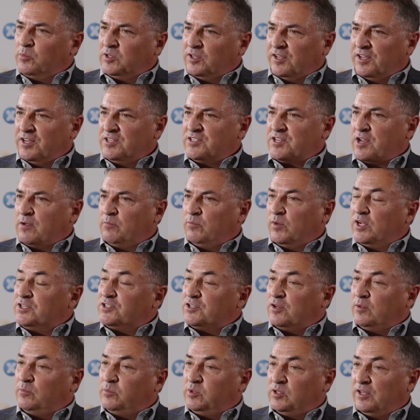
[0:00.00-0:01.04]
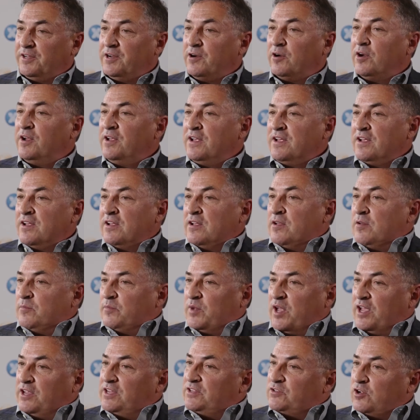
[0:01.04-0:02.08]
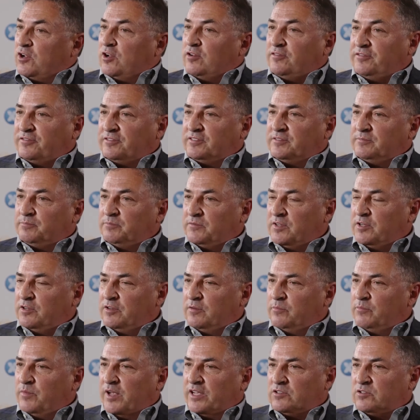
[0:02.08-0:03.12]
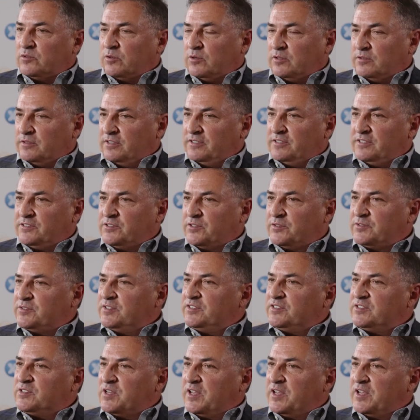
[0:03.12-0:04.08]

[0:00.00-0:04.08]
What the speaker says: plays, how much a player pays off in bets or is